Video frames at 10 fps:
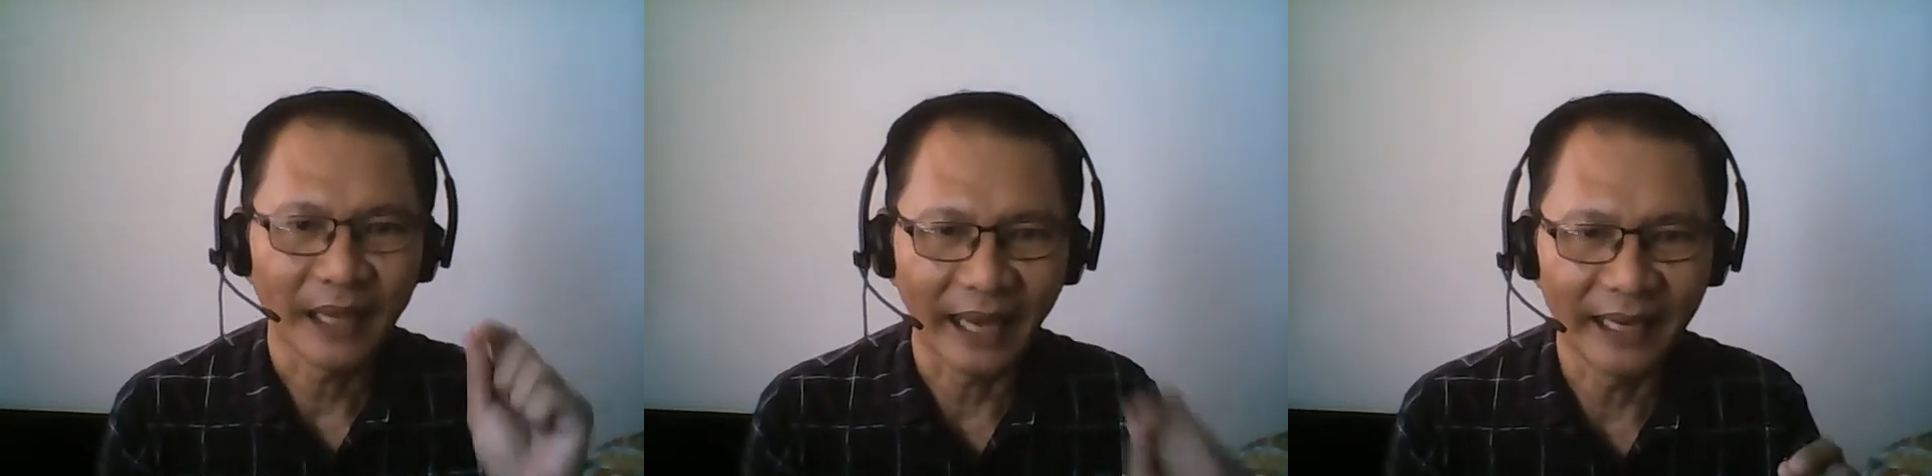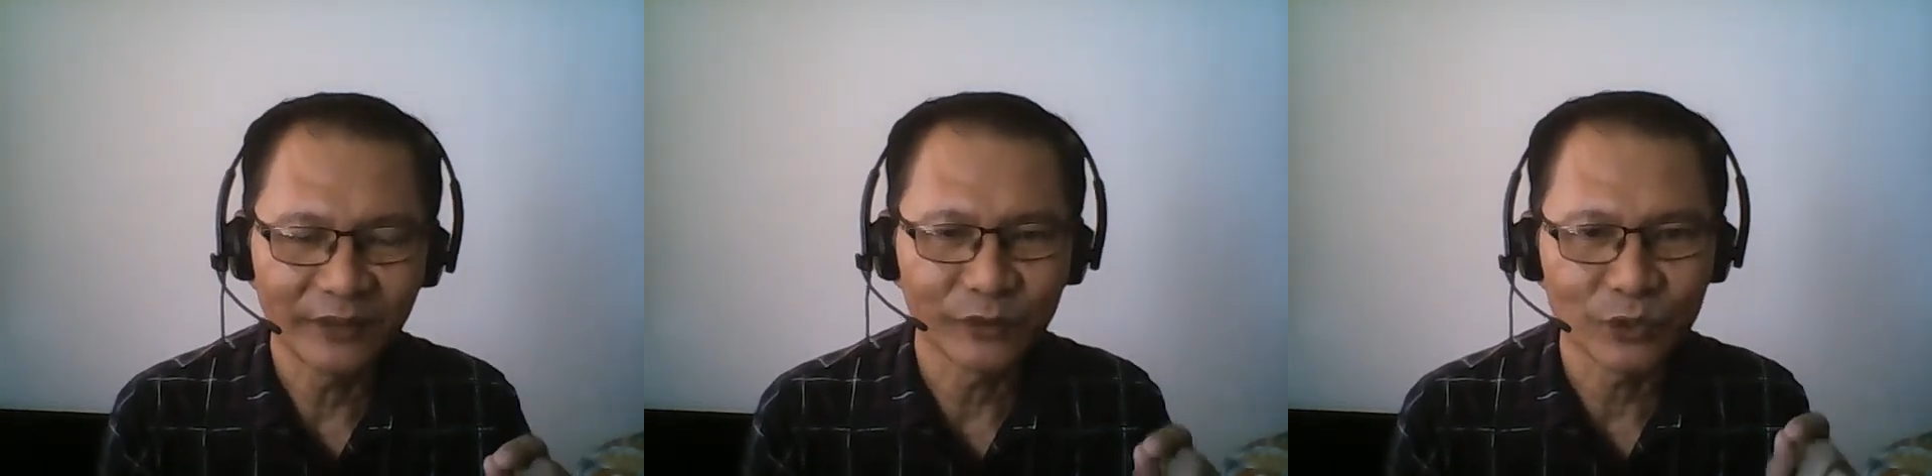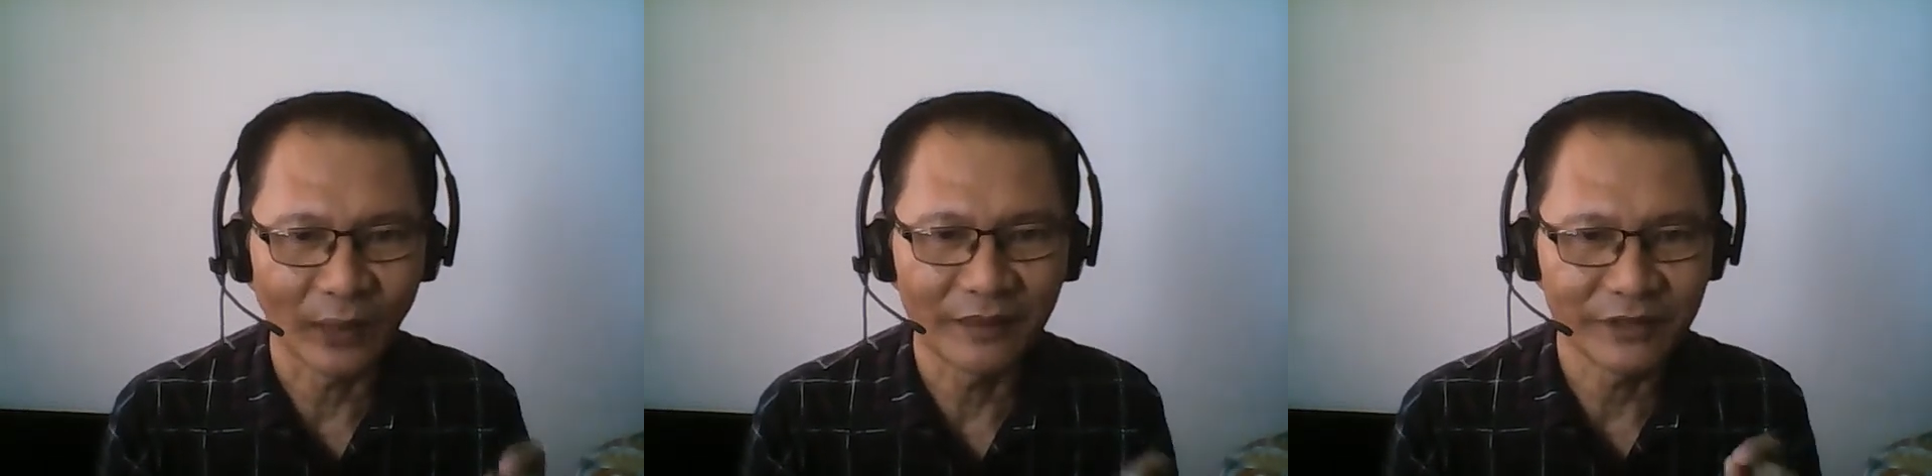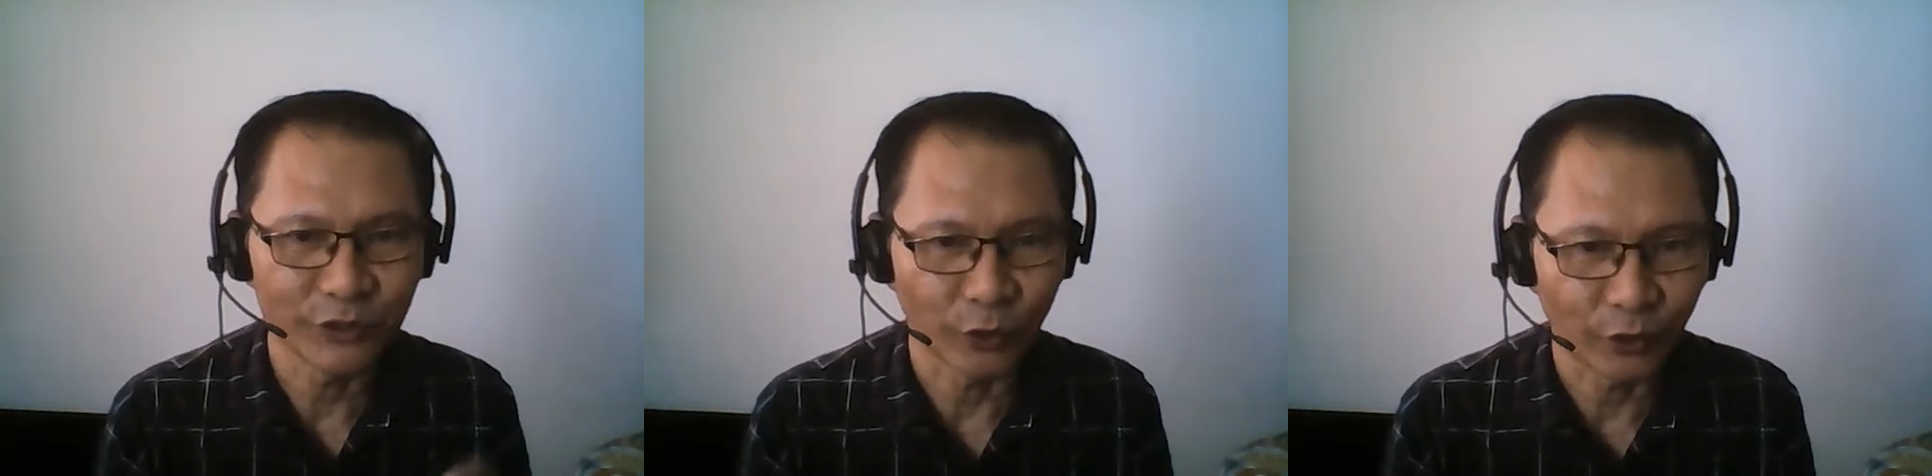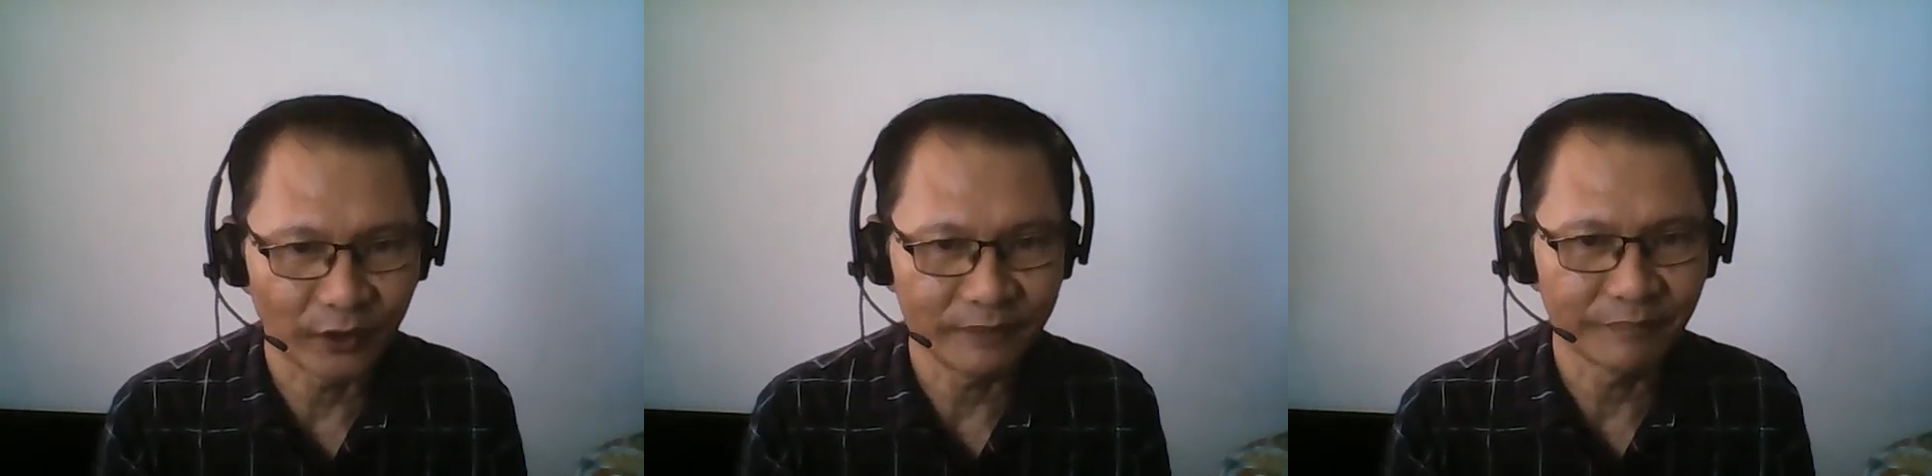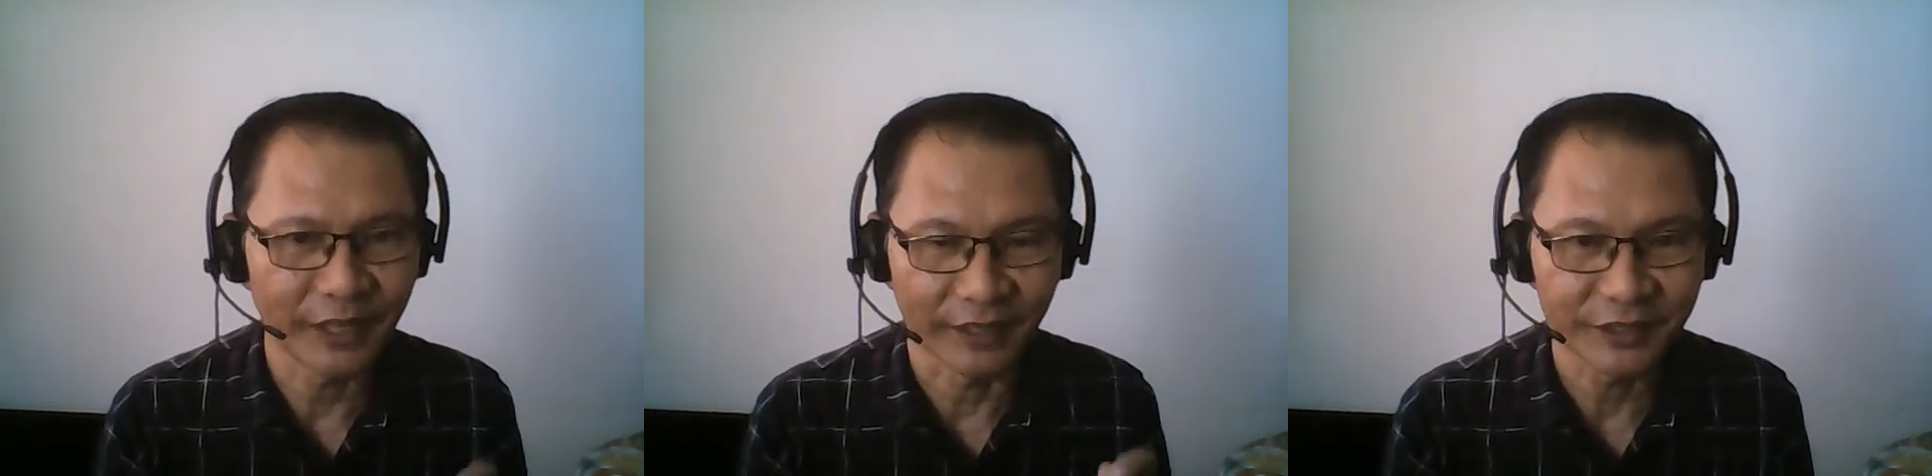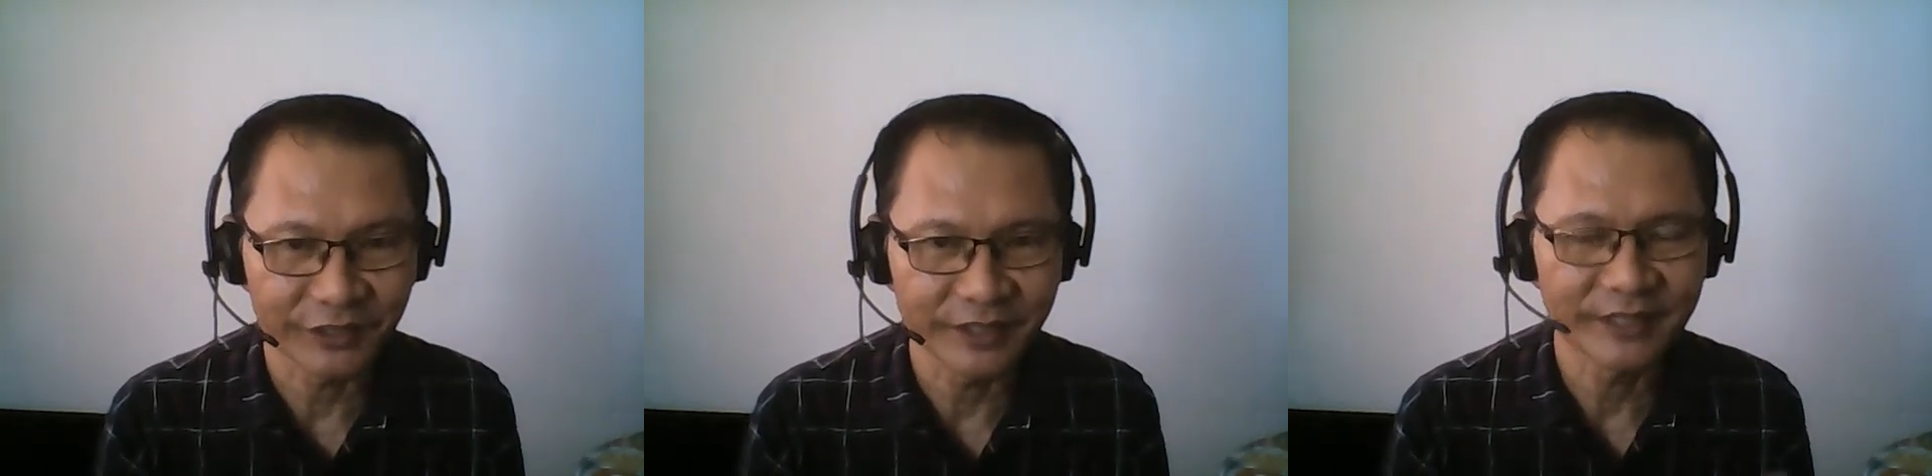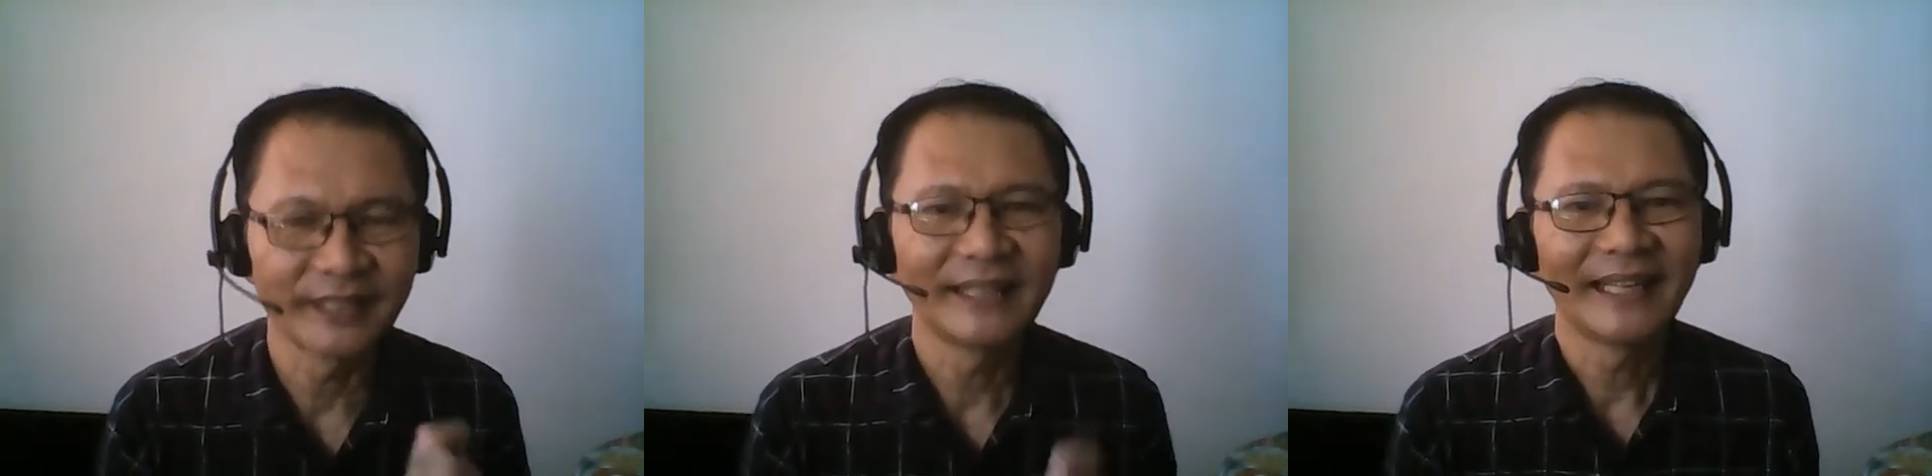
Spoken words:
8 to 12 years old, youngsters,